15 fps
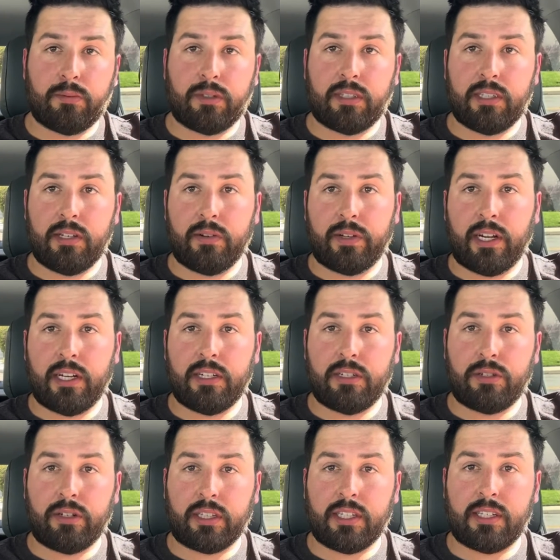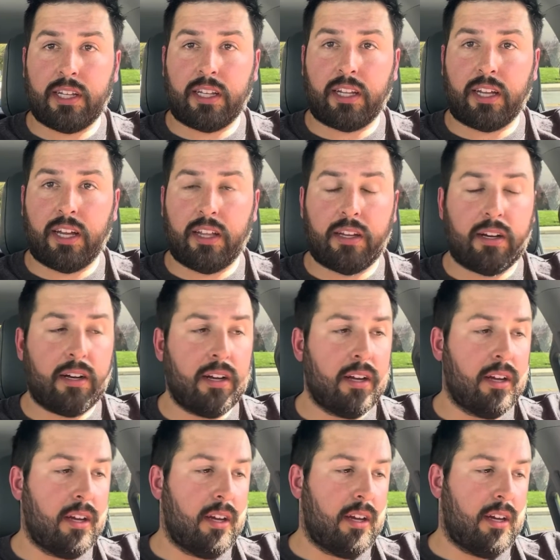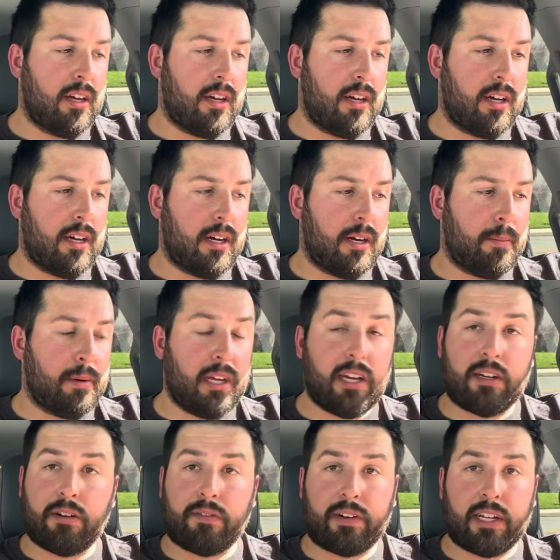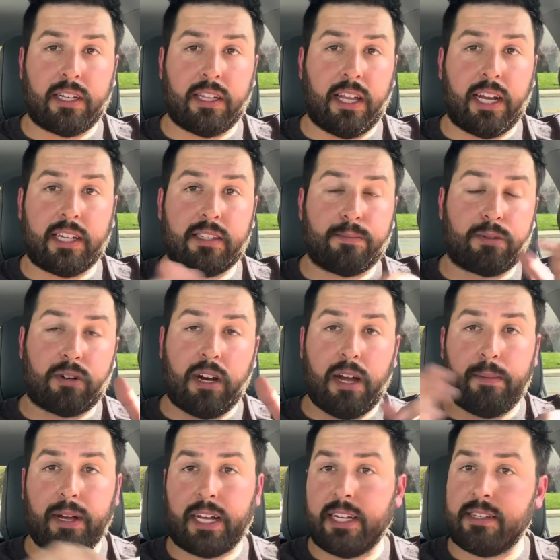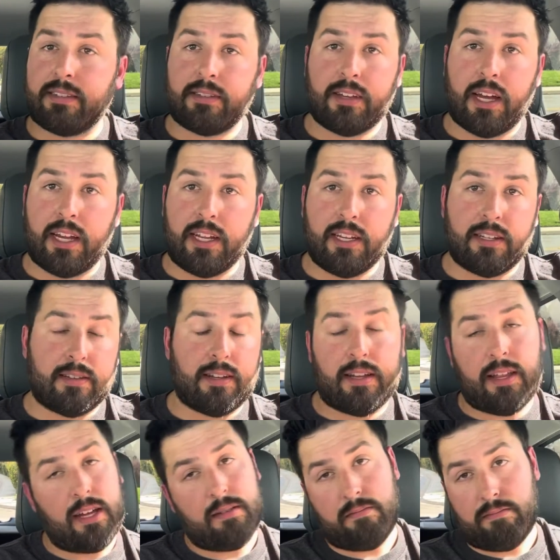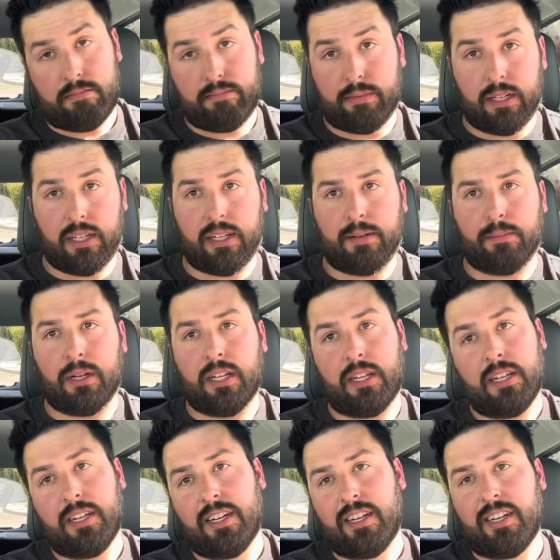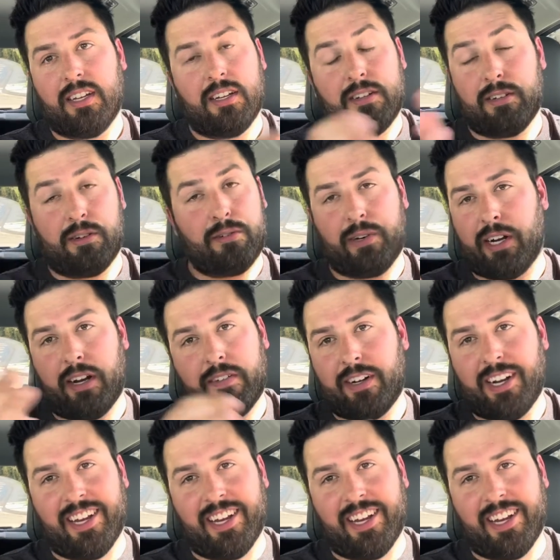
We'll see when I string this thing together. But yeah, don't forget to like and subscribe. I guess I need to say that. Whatever.